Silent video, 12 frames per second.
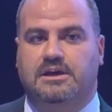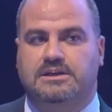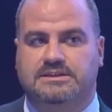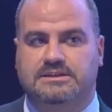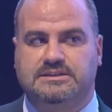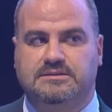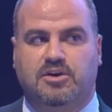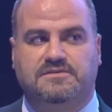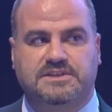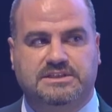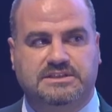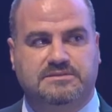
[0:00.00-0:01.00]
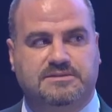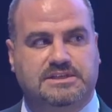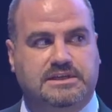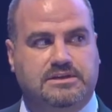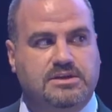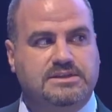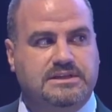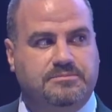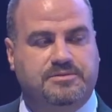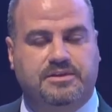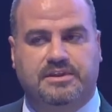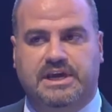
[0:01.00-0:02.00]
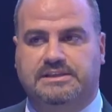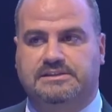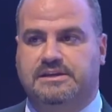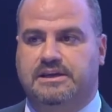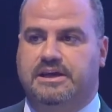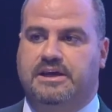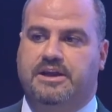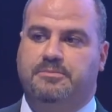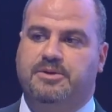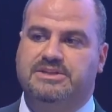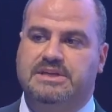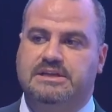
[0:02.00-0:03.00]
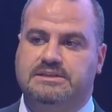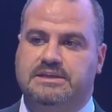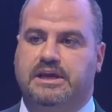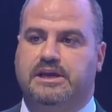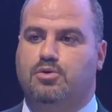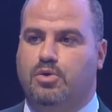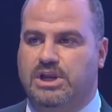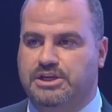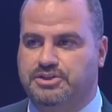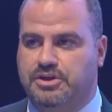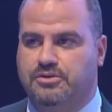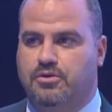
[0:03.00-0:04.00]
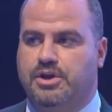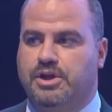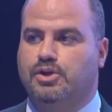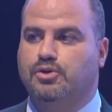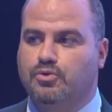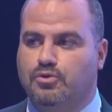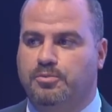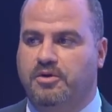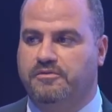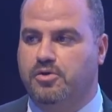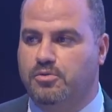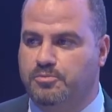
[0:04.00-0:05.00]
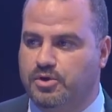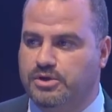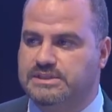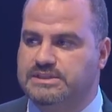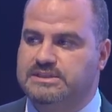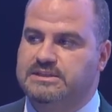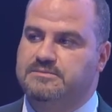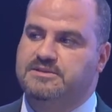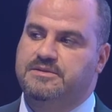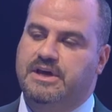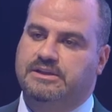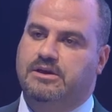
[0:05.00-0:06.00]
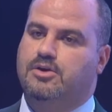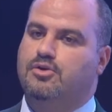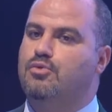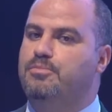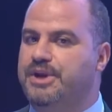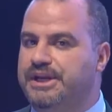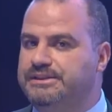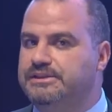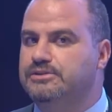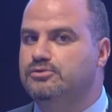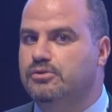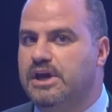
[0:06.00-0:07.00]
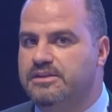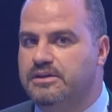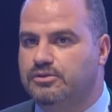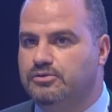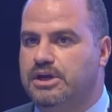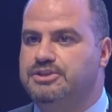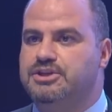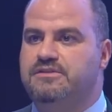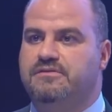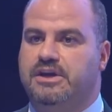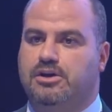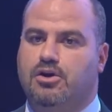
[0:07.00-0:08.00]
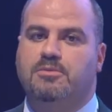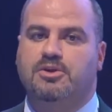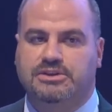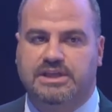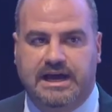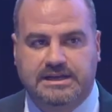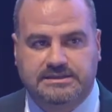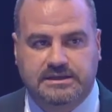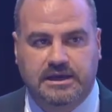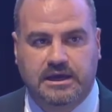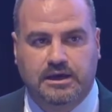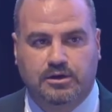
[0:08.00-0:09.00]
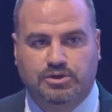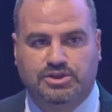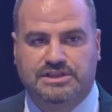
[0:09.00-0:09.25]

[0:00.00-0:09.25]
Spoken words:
System of systems is a concept that represents a coalition or a group of component systems that are cooperating together to achieve a common task, which